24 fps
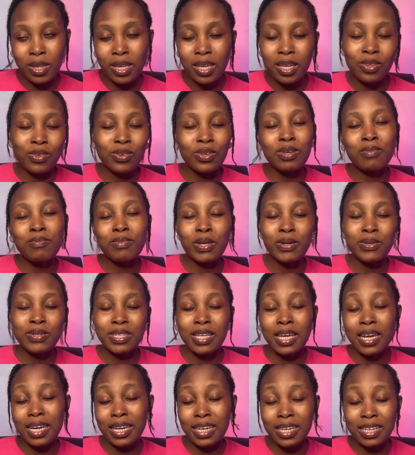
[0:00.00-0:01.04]
in emails that
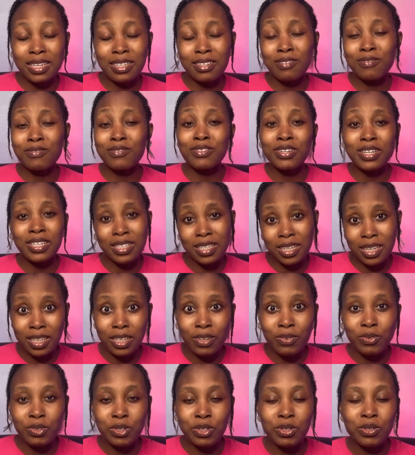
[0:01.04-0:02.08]
I get, they've drastically
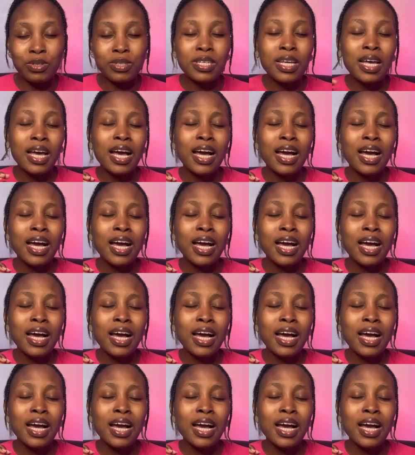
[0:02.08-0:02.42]
reduced.